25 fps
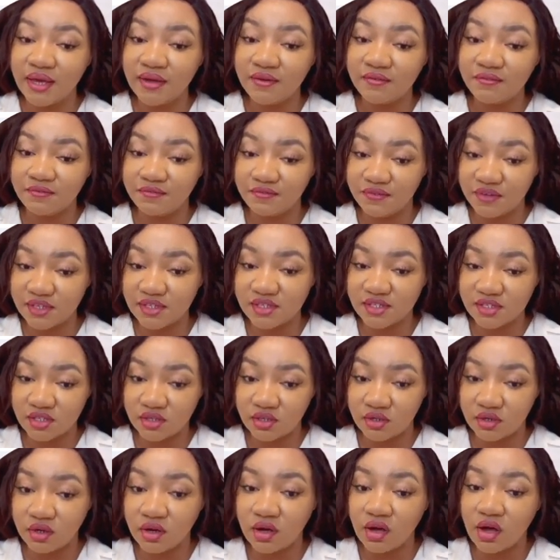
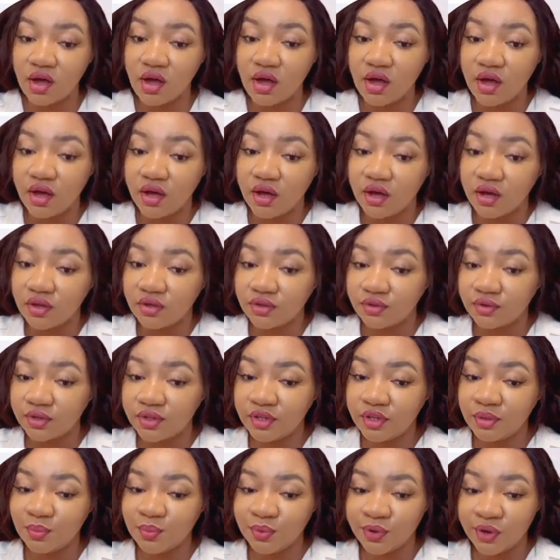visa.
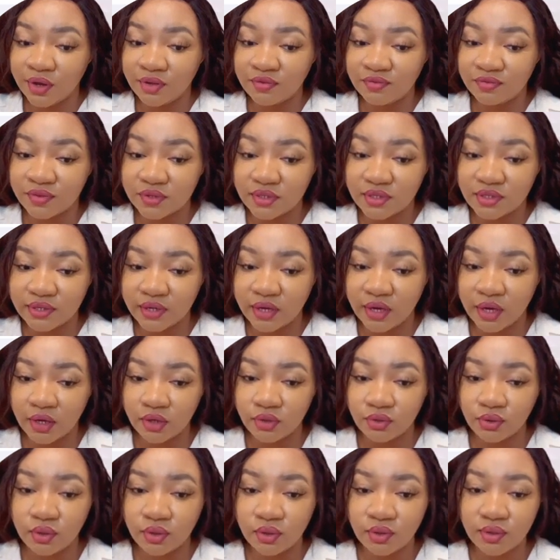Non-immigrant visa,
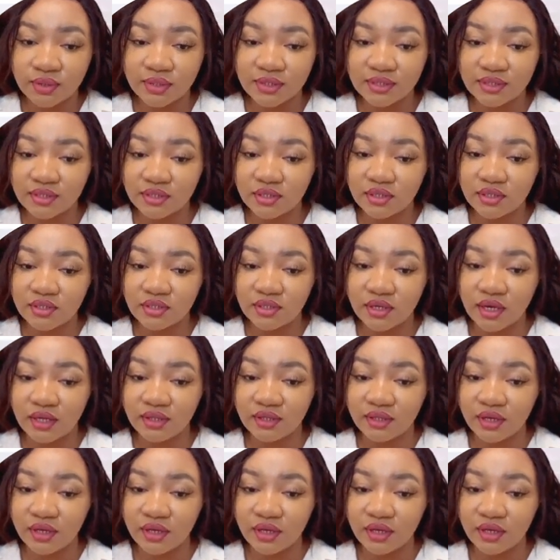you close this, and